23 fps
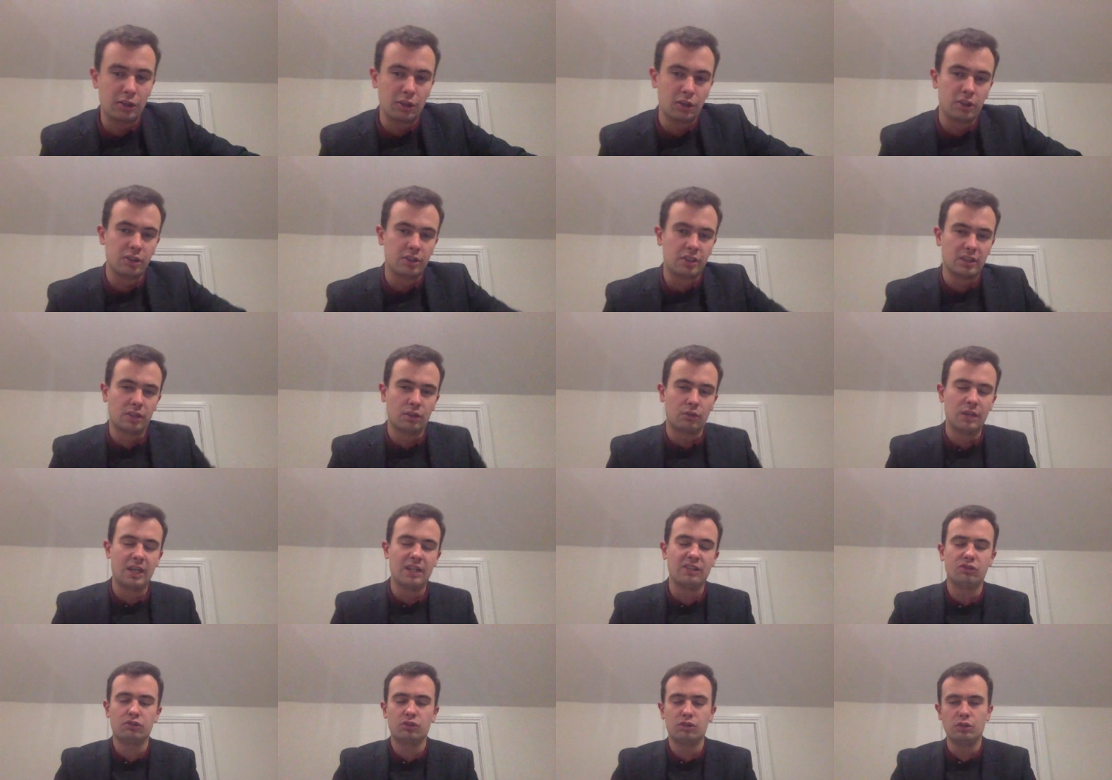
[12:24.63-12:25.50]
Third in the
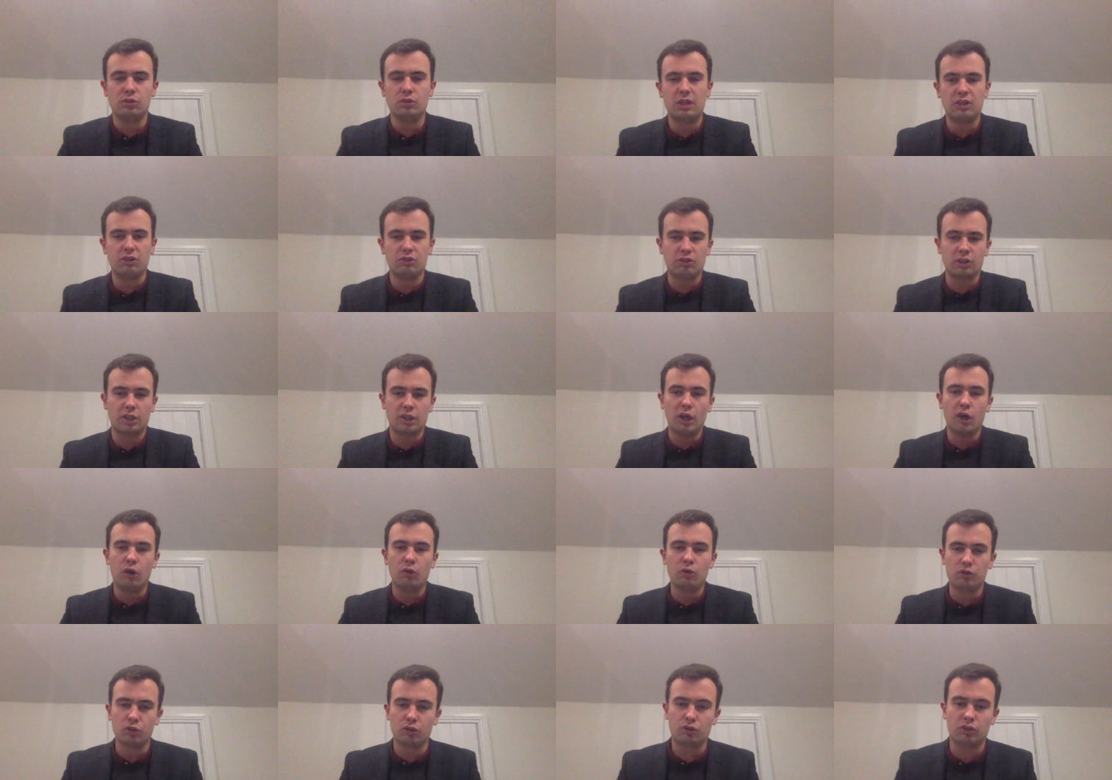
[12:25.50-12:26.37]
race two years
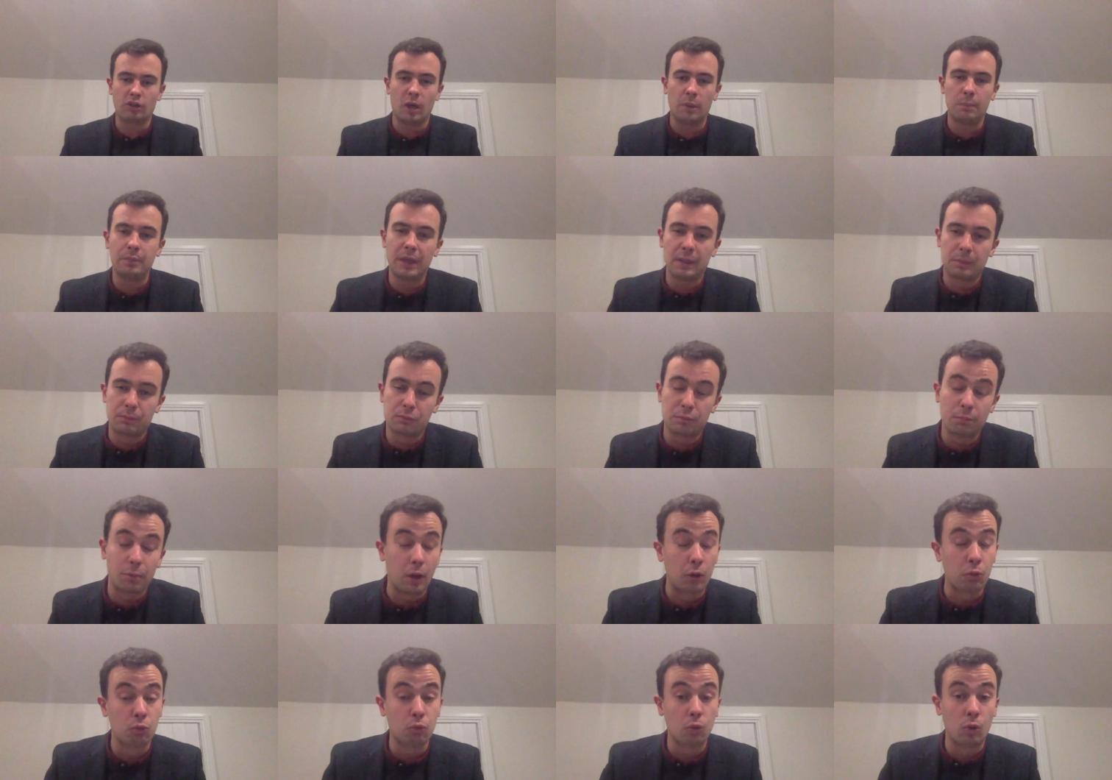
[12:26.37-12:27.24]
ago, just got pipped
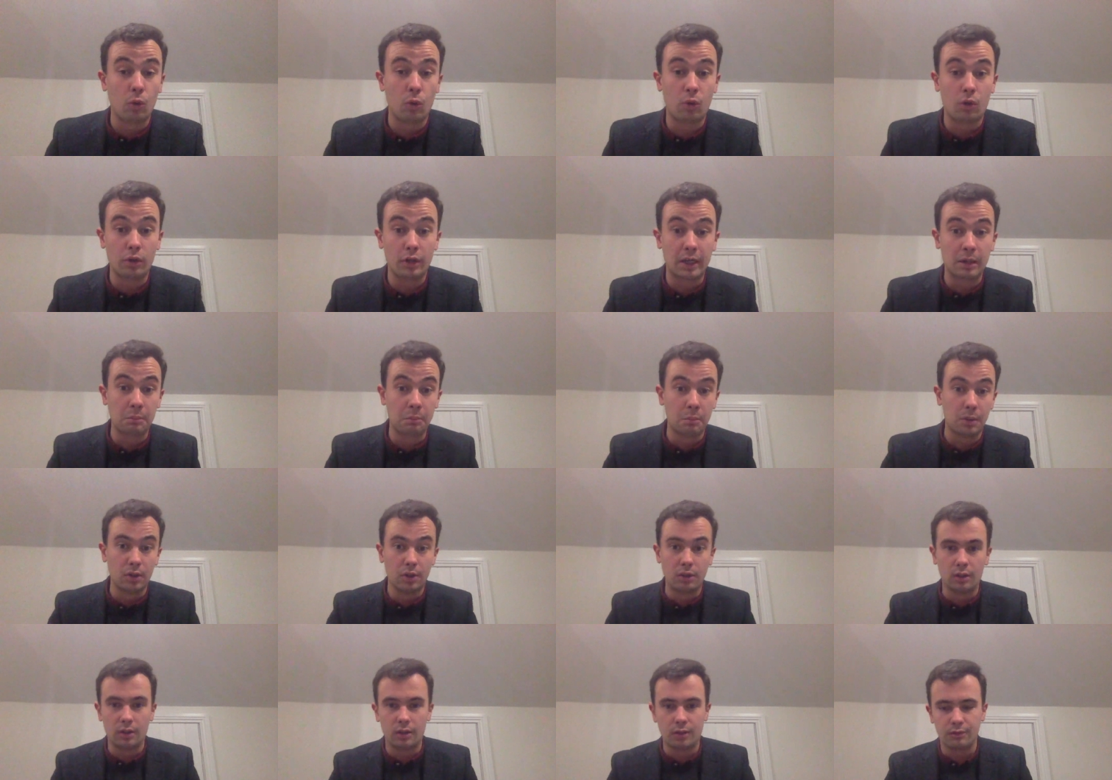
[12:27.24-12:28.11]
by Roaring
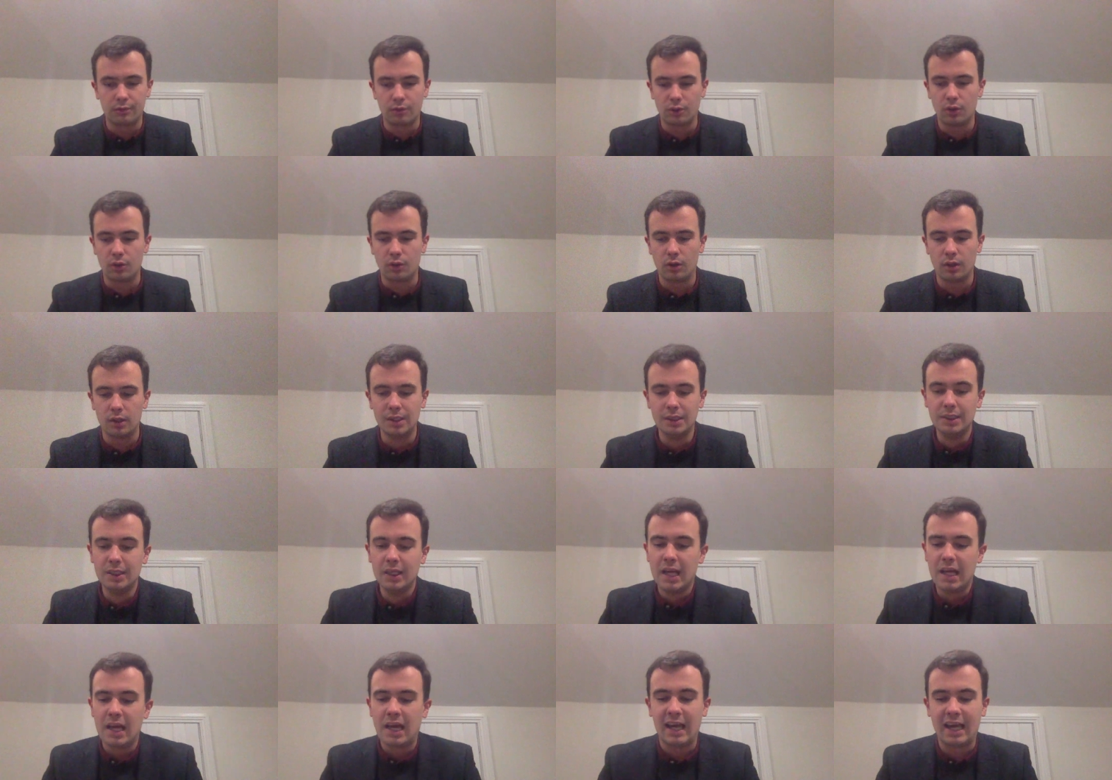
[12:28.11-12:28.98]
Bull of all
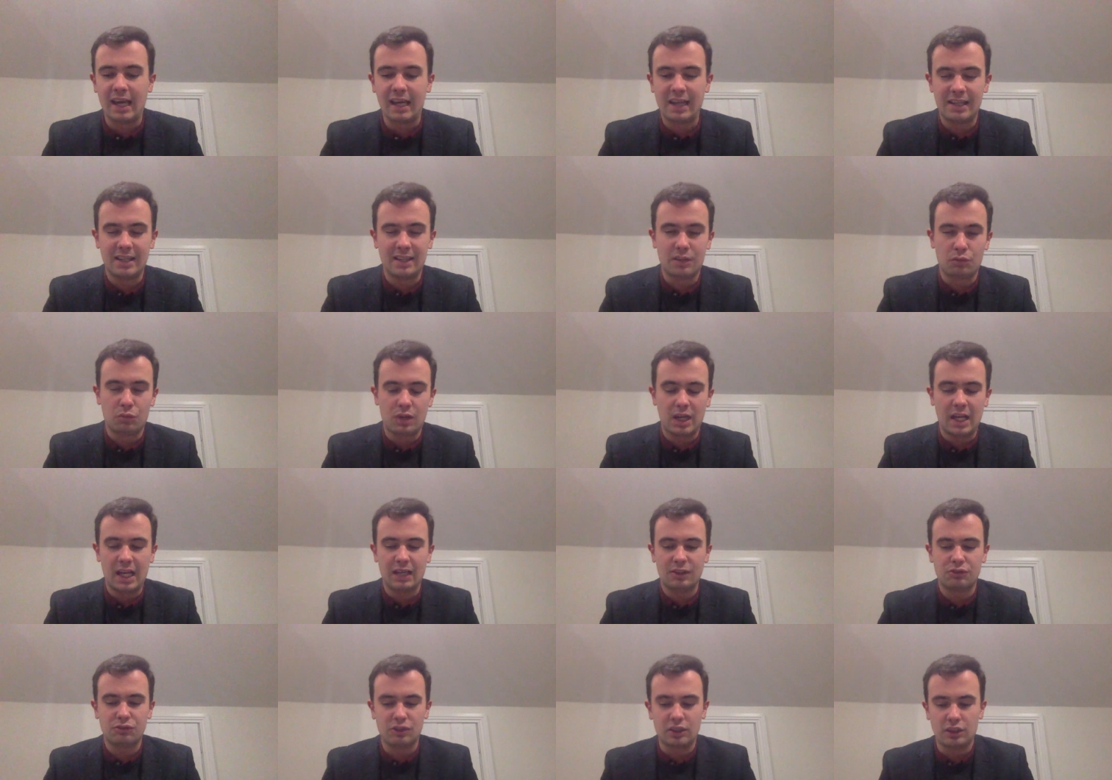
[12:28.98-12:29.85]
uh, in
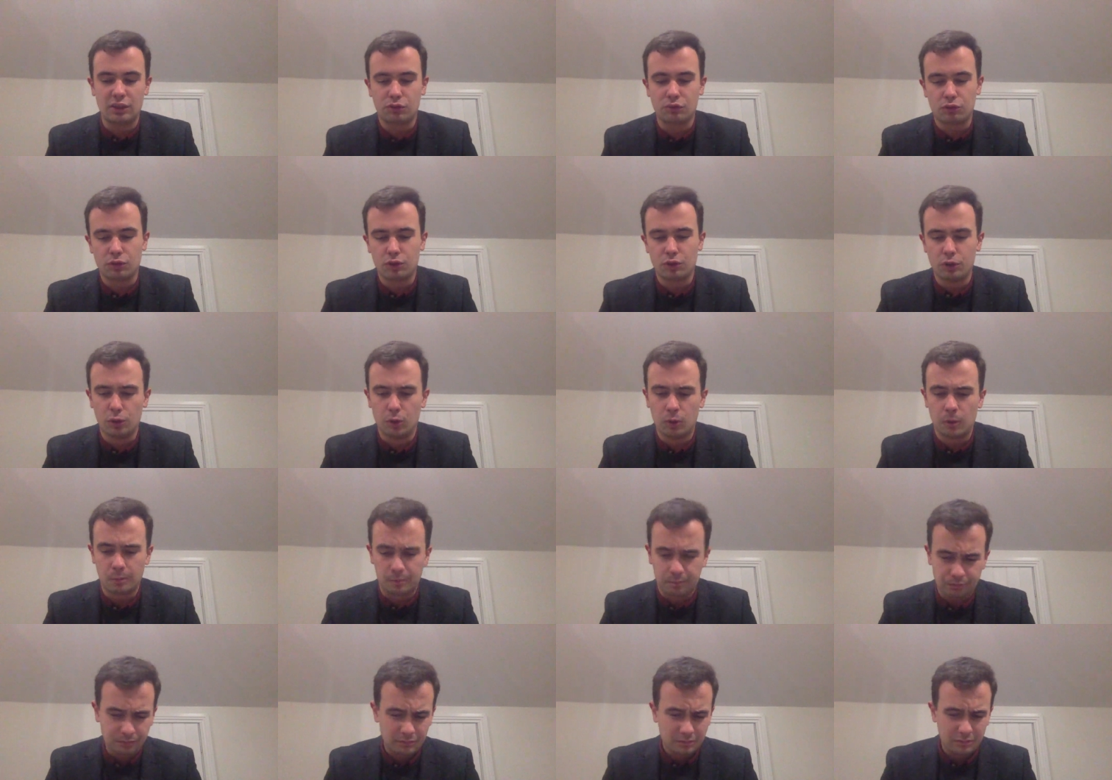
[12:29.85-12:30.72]
last year's
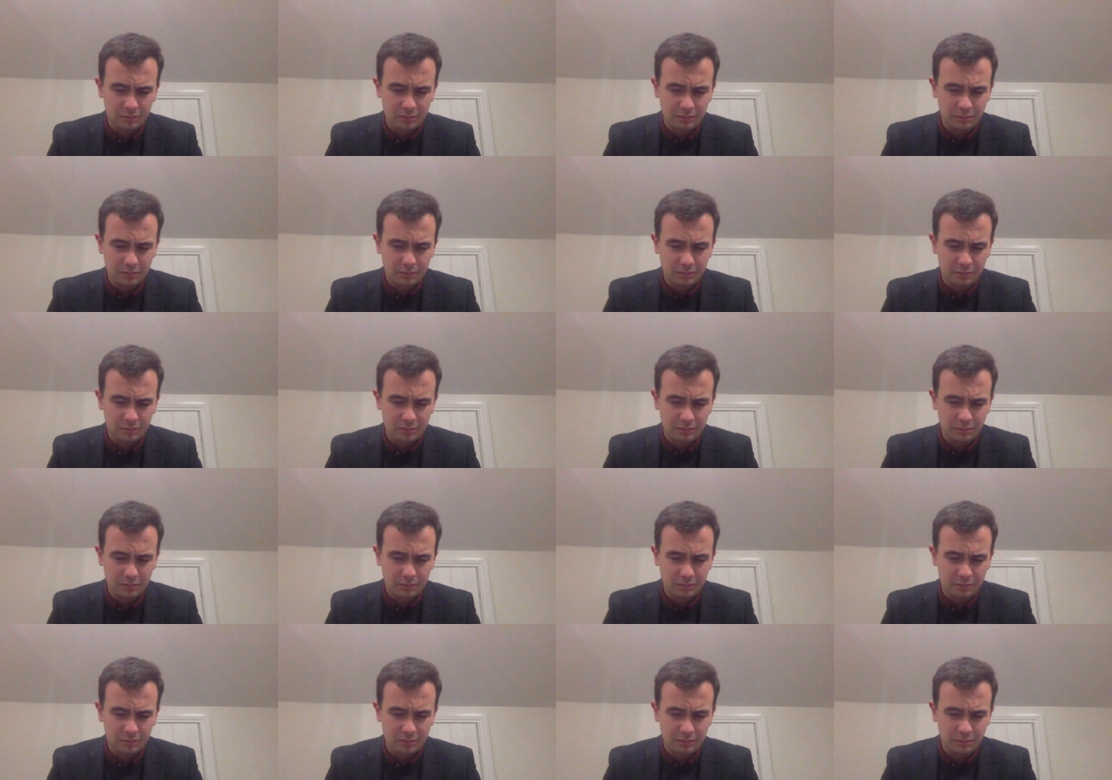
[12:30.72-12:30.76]
renewal.